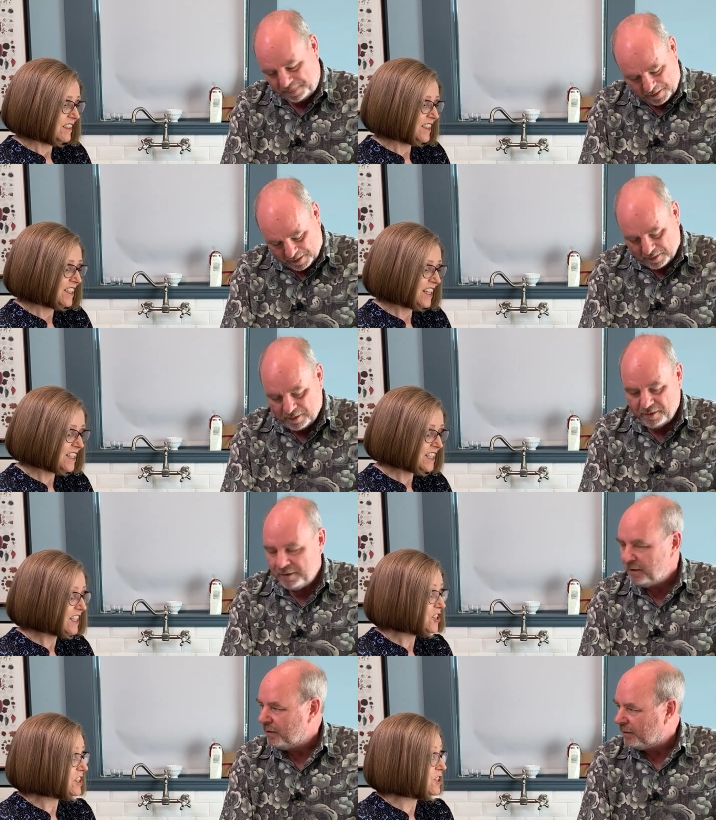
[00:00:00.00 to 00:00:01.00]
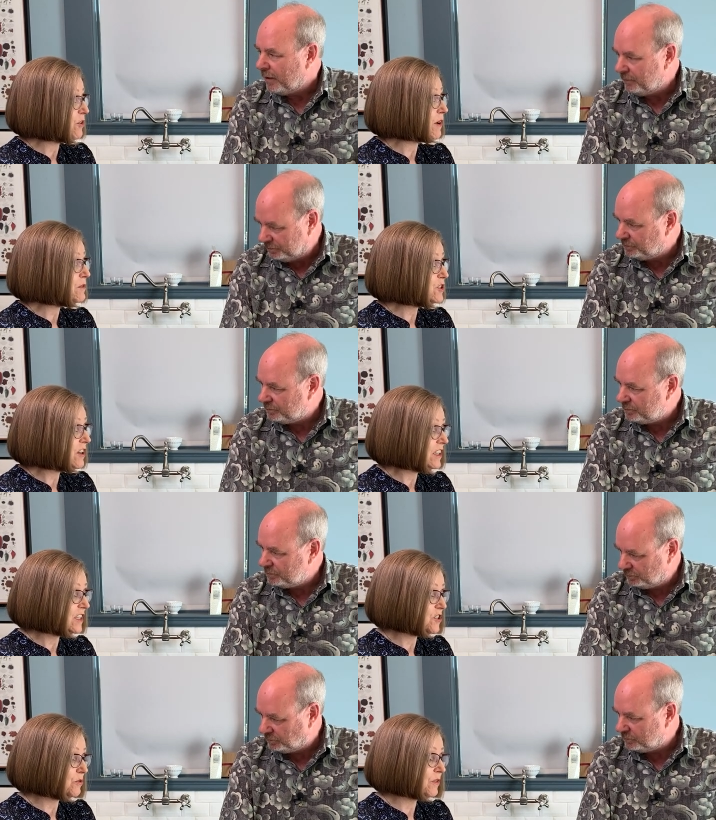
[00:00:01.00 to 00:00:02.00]
Speaker 1: It tastes delicious. So I was talking
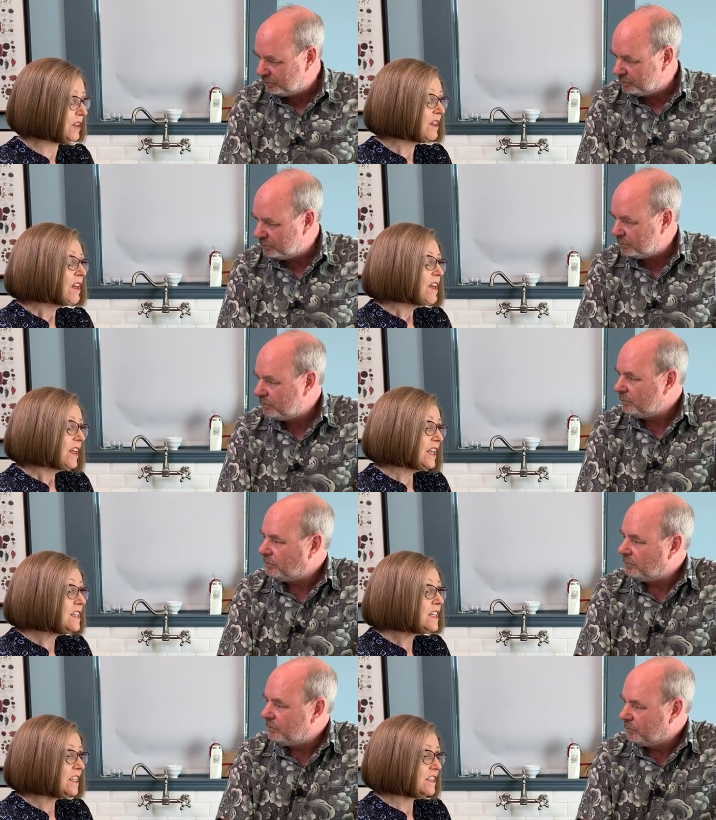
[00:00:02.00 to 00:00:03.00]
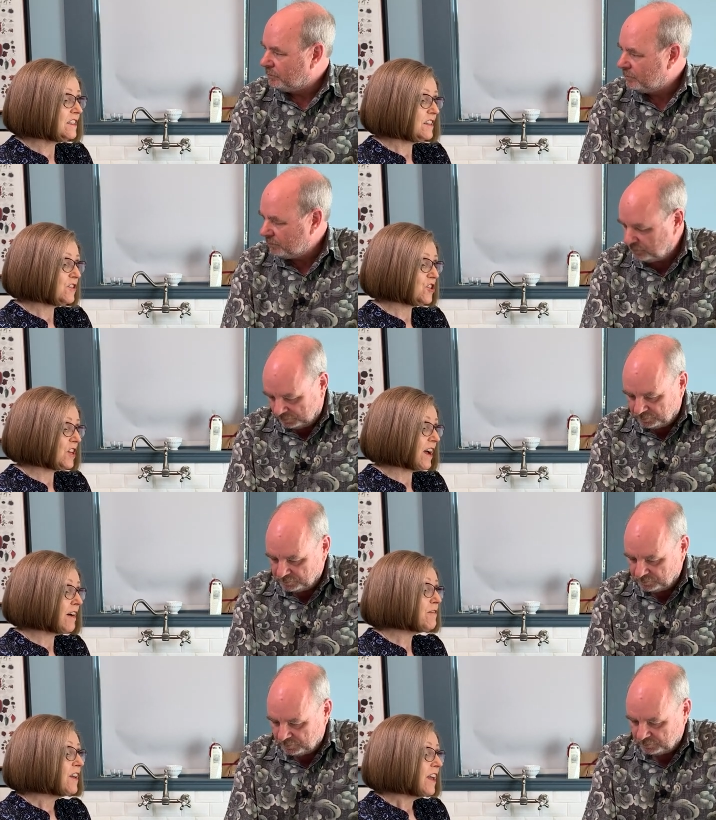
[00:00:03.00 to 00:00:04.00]
to a Indian
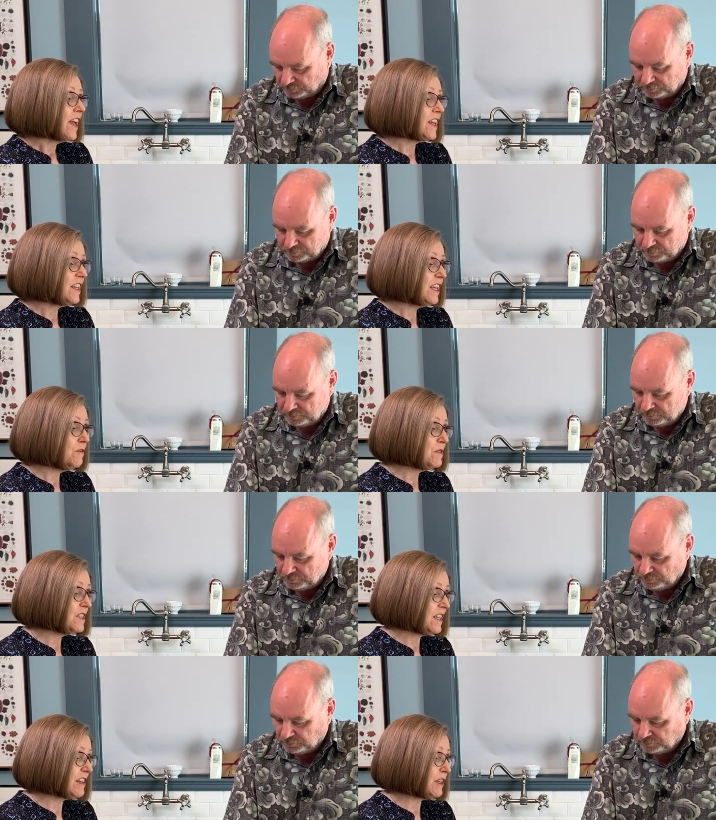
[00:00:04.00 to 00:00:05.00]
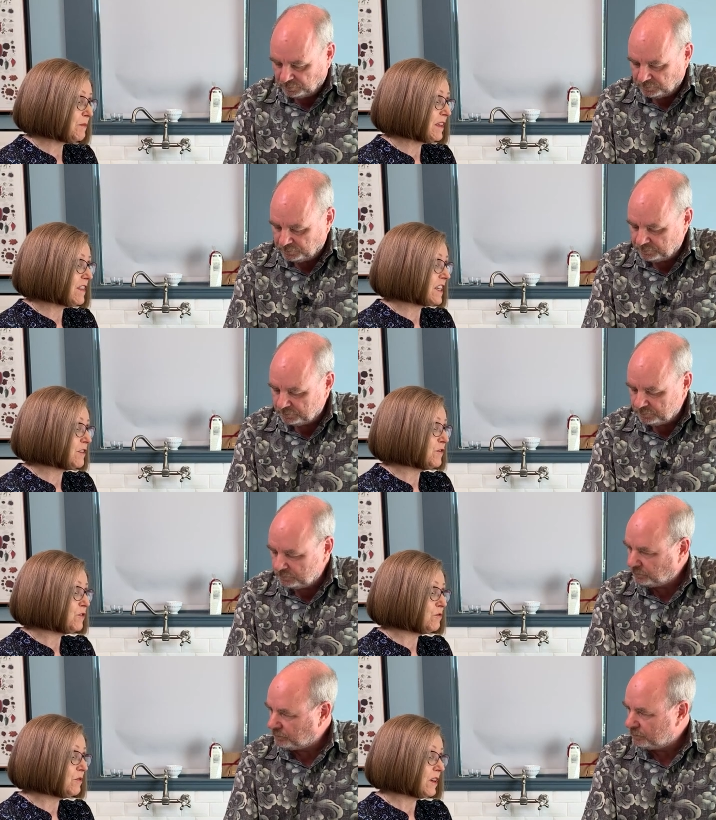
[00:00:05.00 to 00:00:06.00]
chef, and he was telling me that if
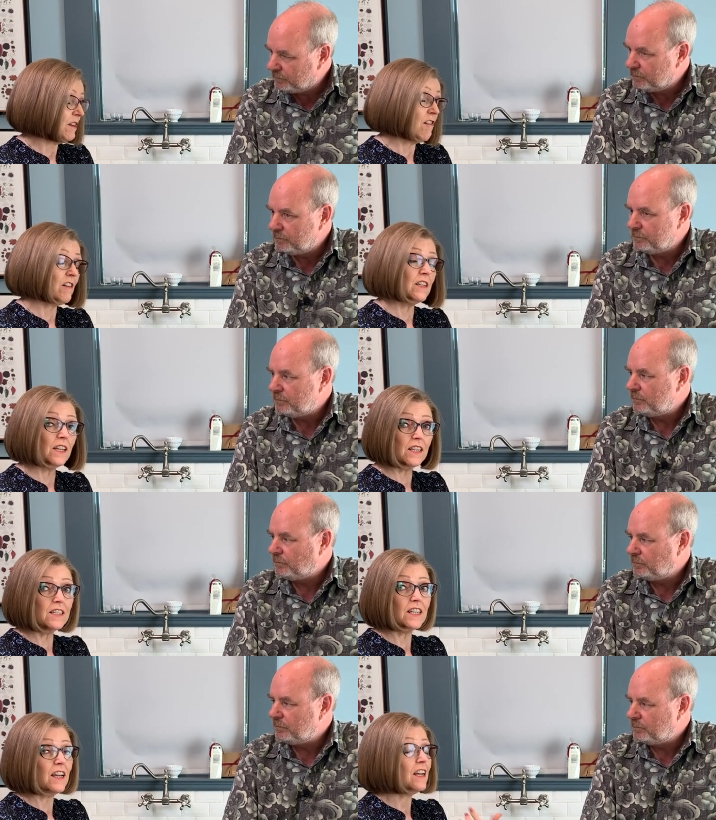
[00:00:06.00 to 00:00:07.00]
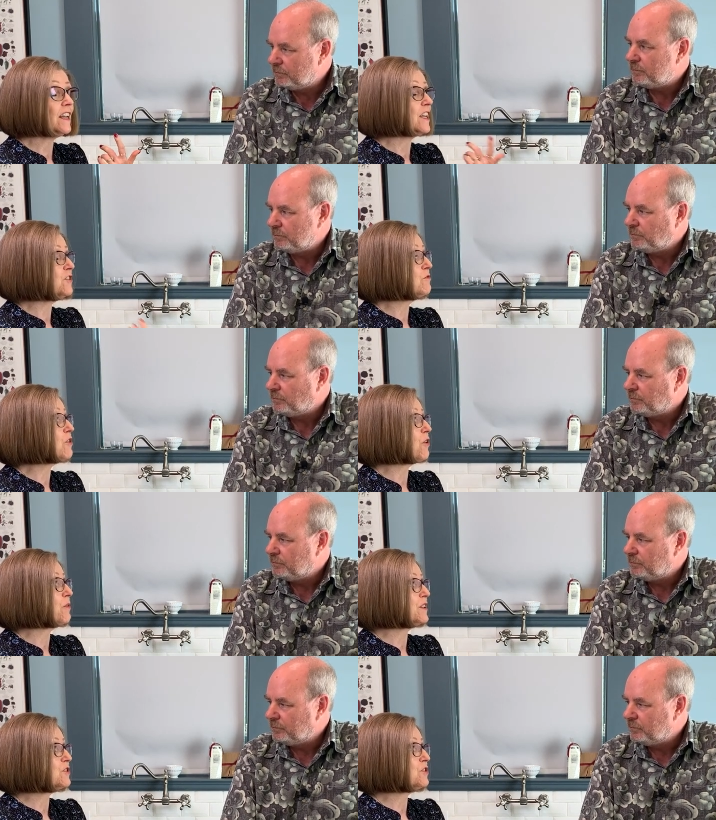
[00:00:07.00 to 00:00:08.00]
you are in India and you go
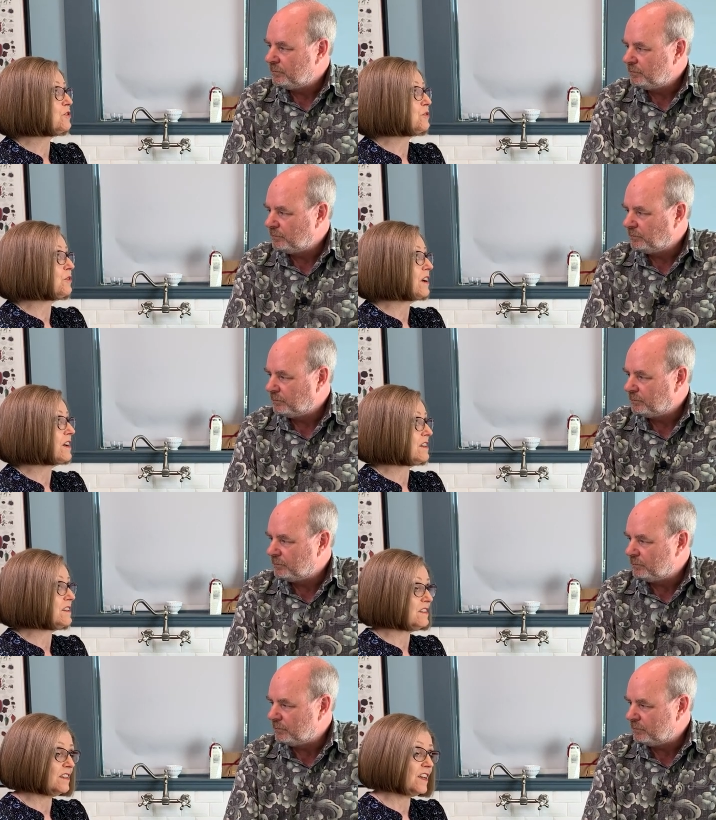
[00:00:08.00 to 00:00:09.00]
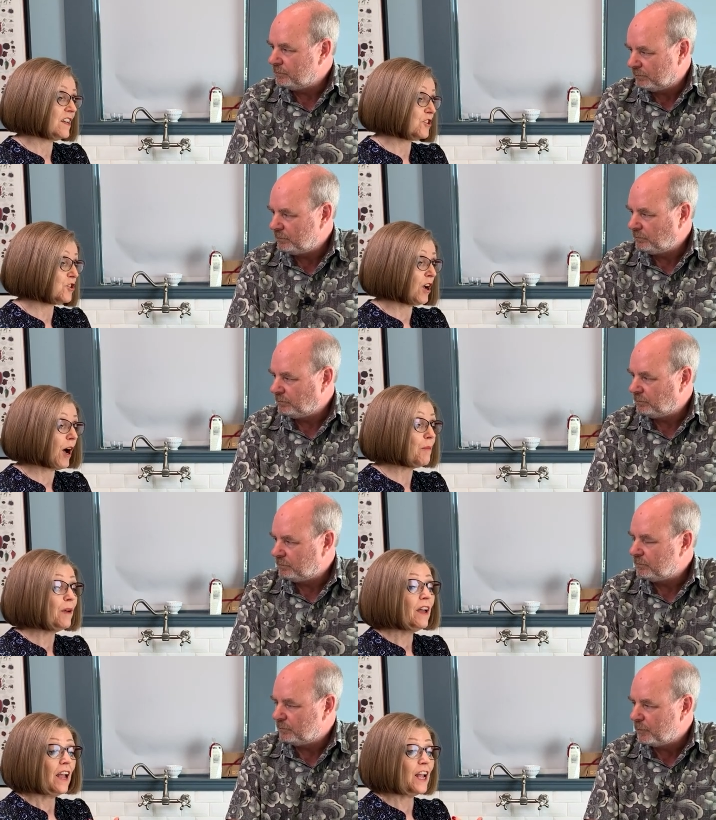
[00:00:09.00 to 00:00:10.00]
into a, a shop
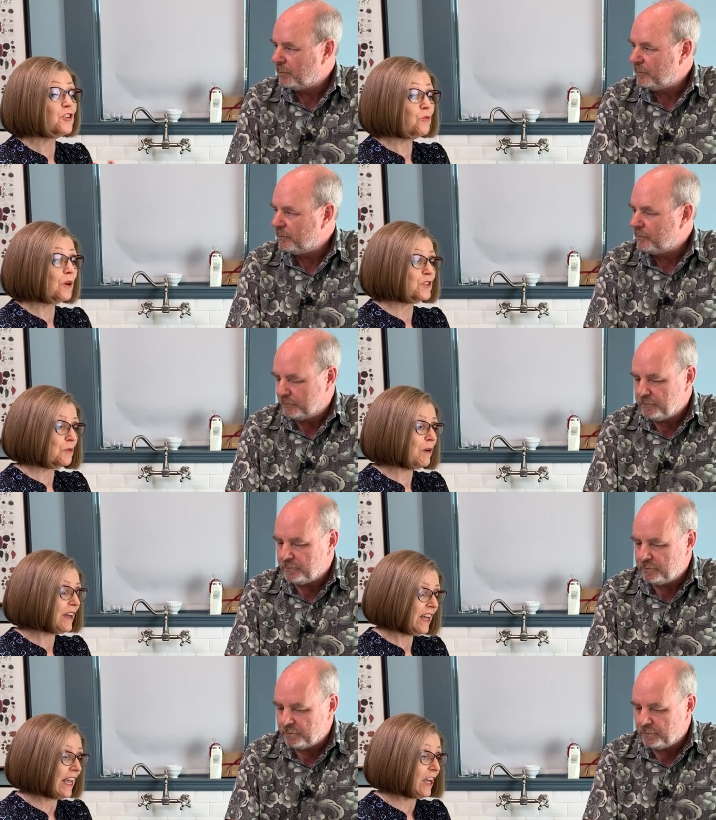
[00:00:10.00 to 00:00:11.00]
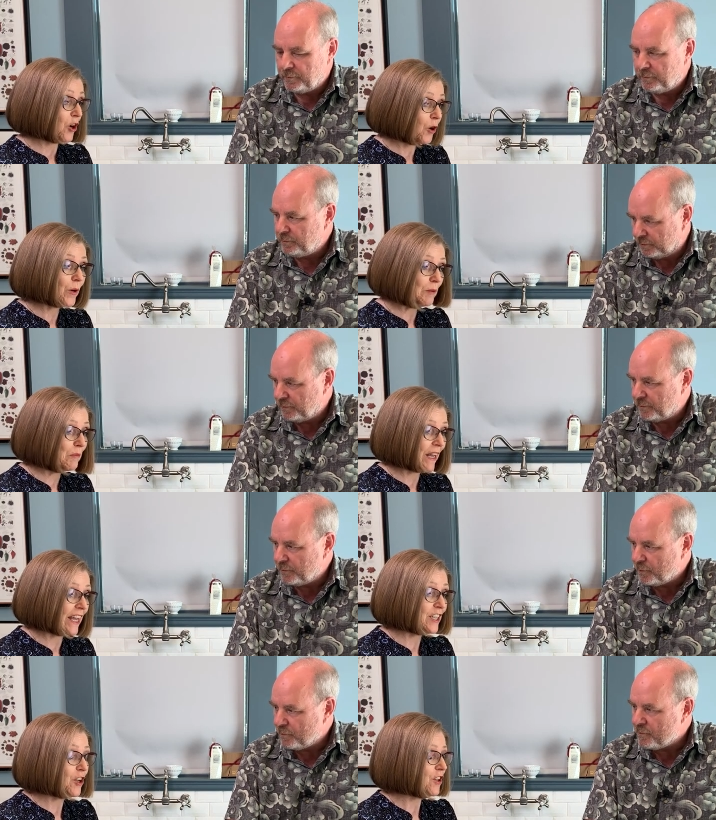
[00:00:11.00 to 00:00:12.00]
and you want to buy a curry
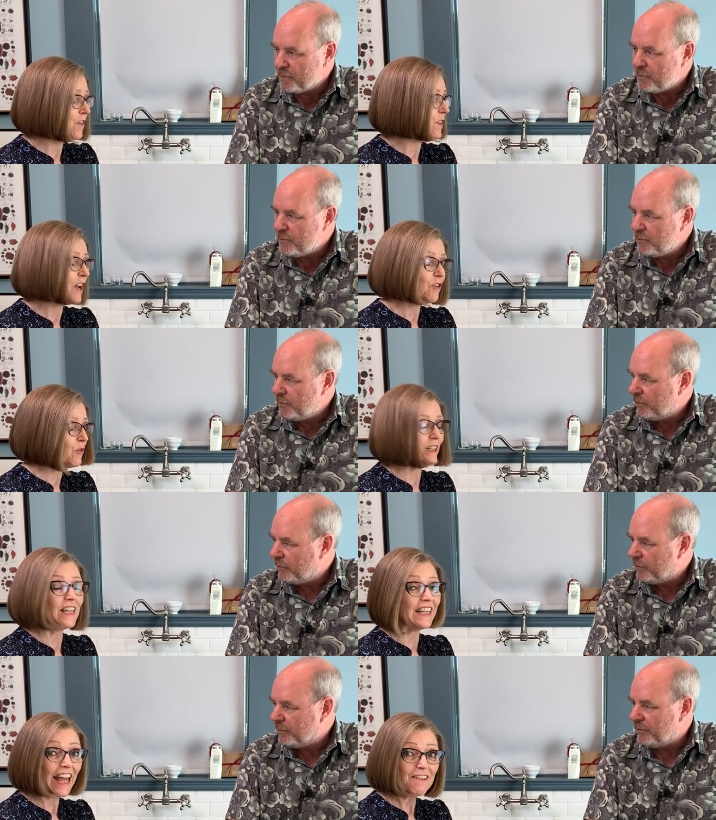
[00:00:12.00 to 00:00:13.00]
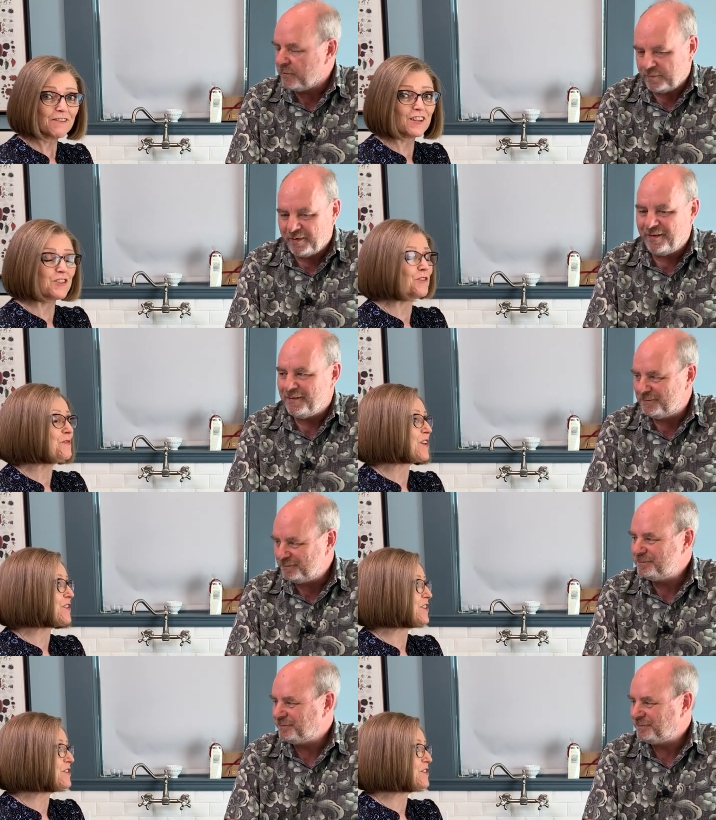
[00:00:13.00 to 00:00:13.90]
blend, they are going to laugh at you. They're, you're